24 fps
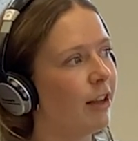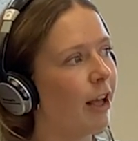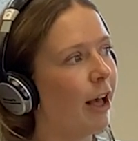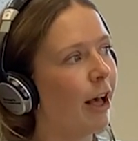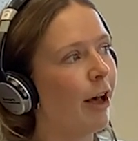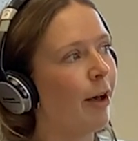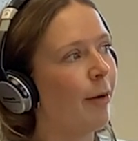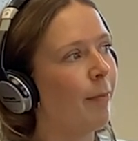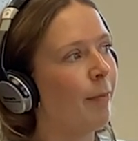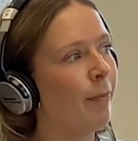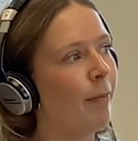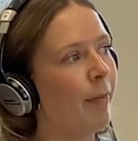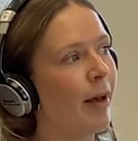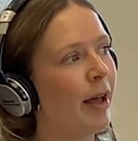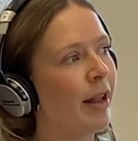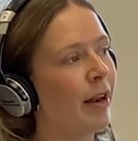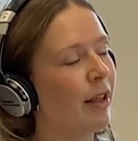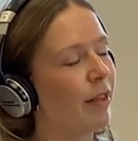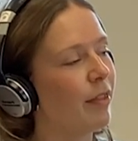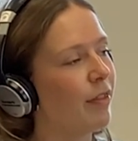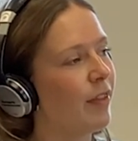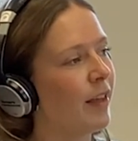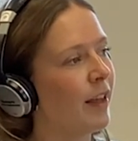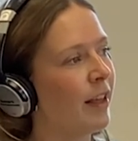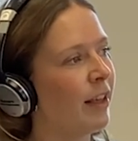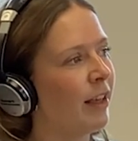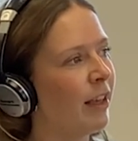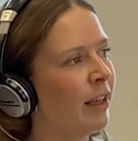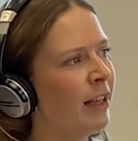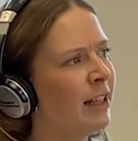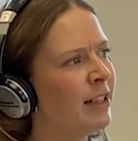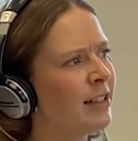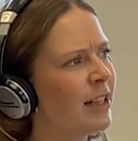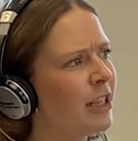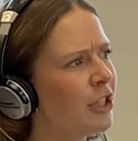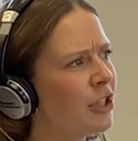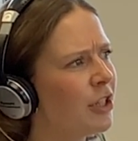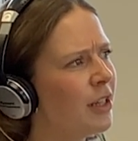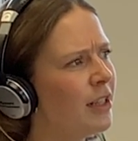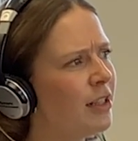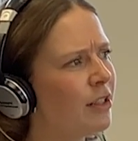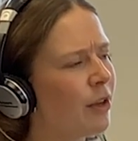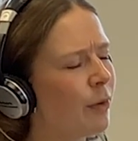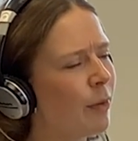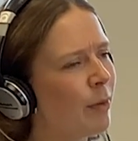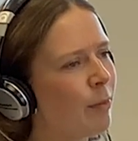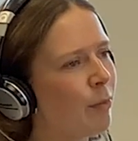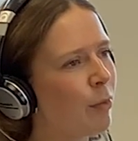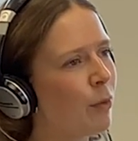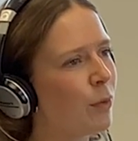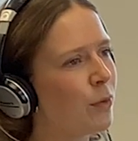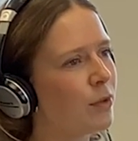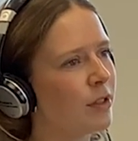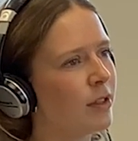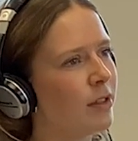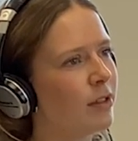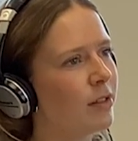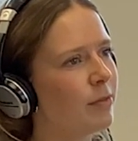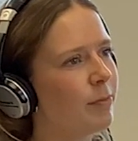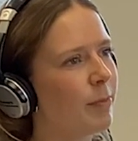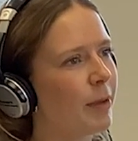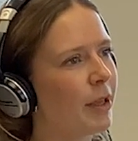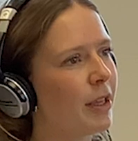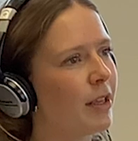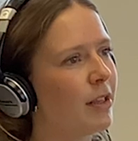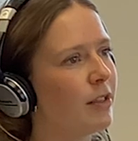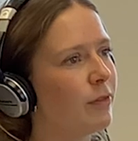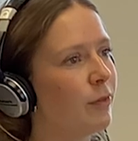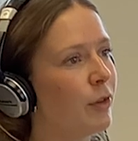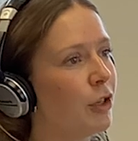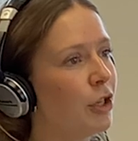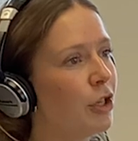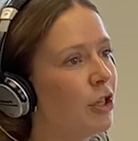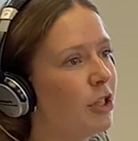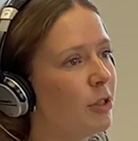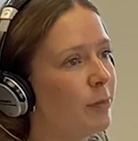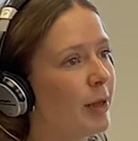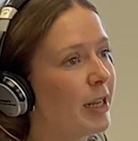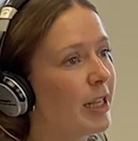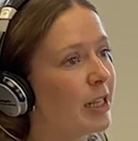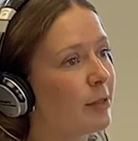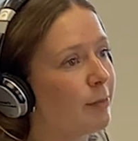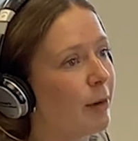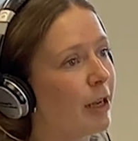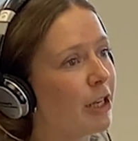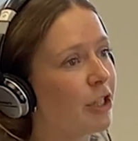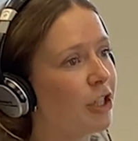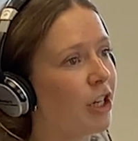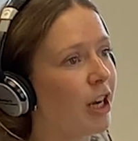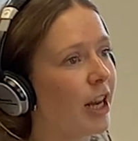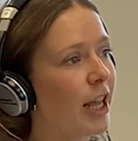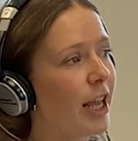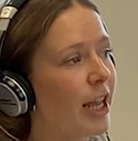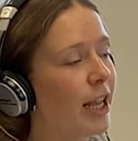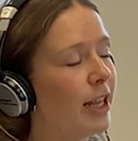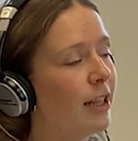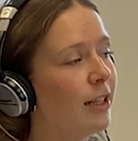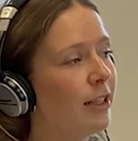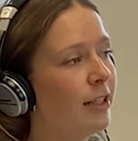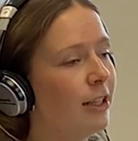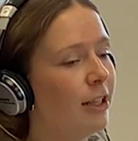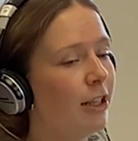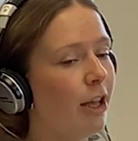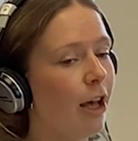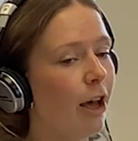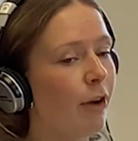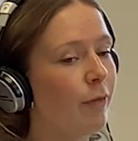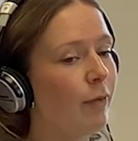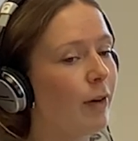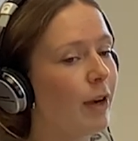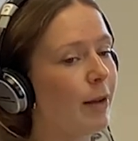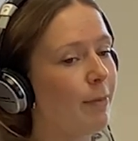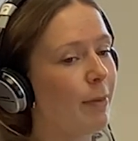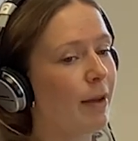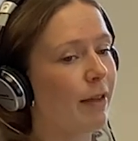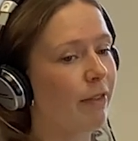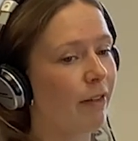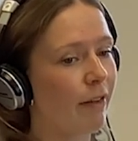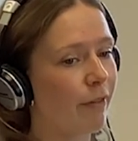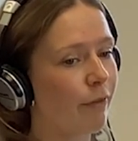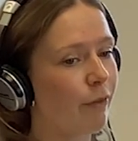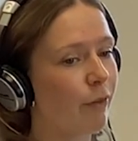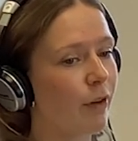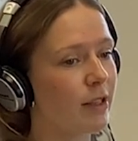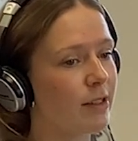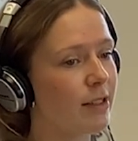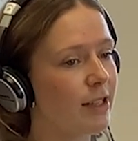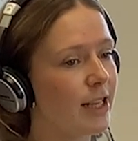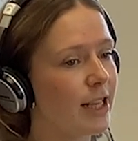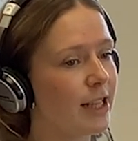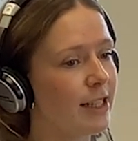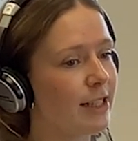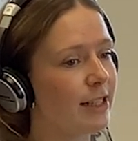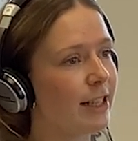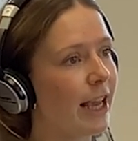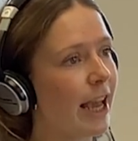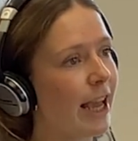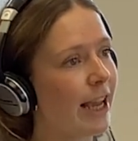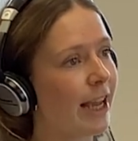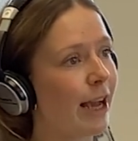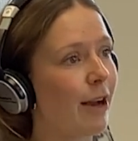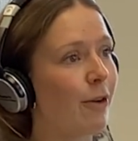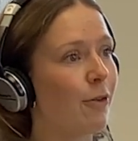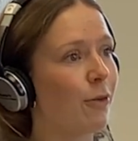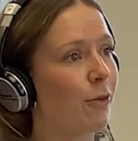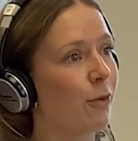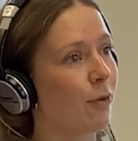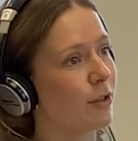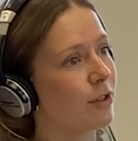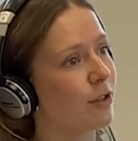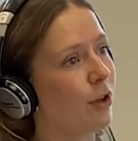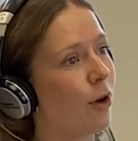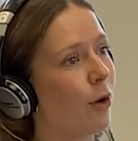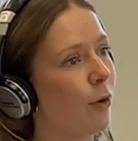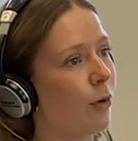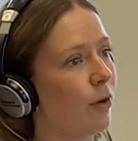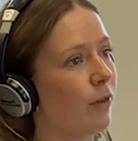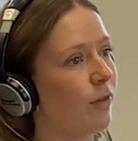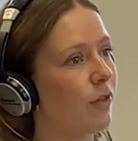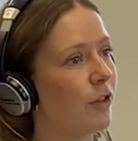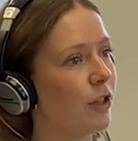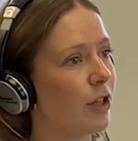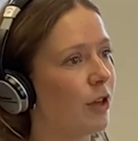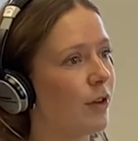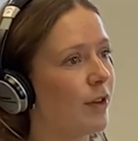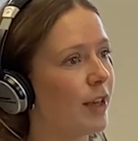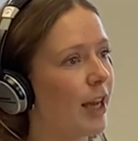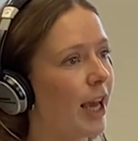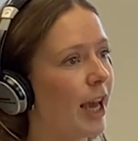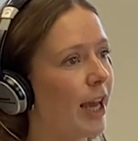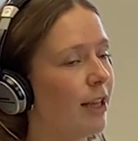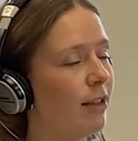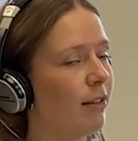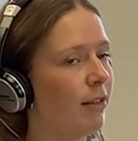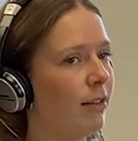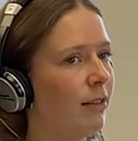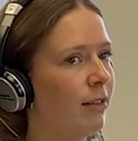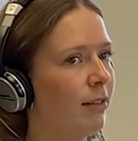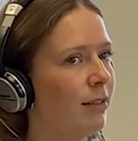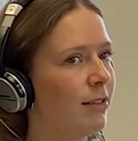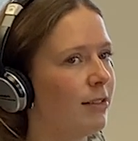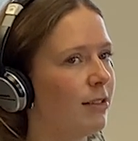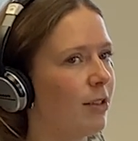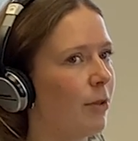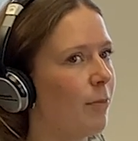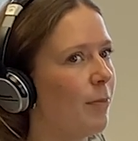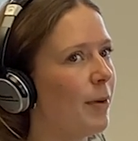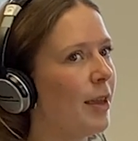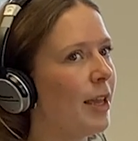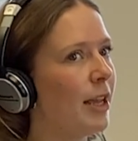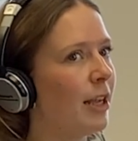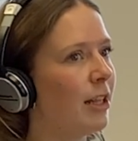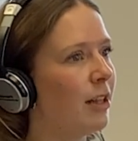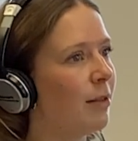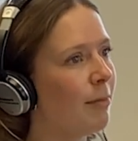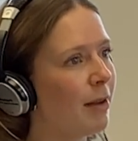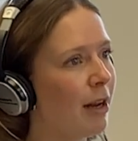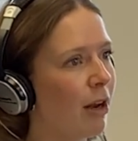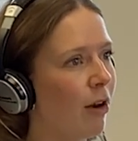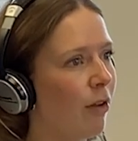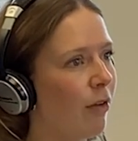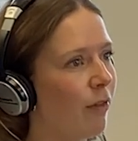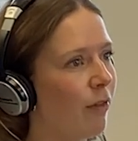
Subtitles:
And I think it's actually so important because for Newsbeat especially, a really big thing for us is getting out across the whole of the UK. So being in the middle